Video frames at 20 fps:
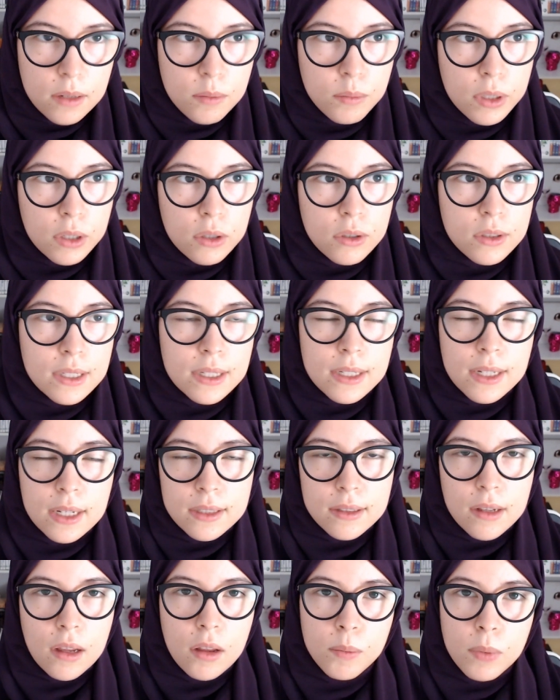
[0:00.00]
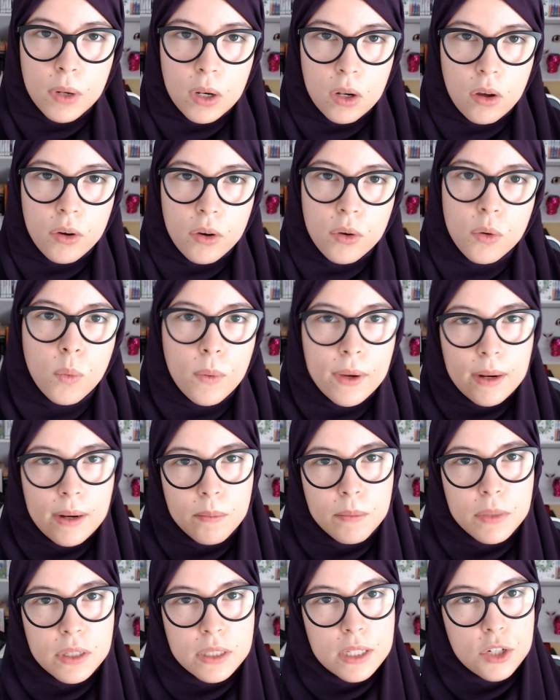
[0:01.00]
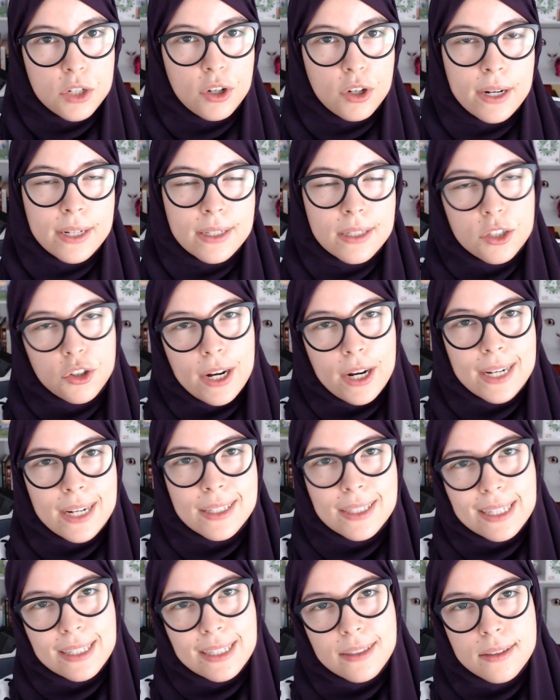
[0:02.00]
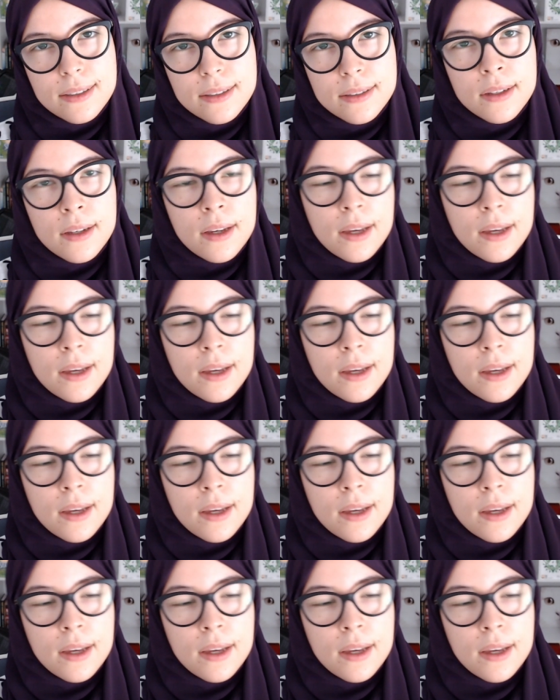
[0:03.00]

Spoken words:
because it does help a lot when I'm busy trying to track deals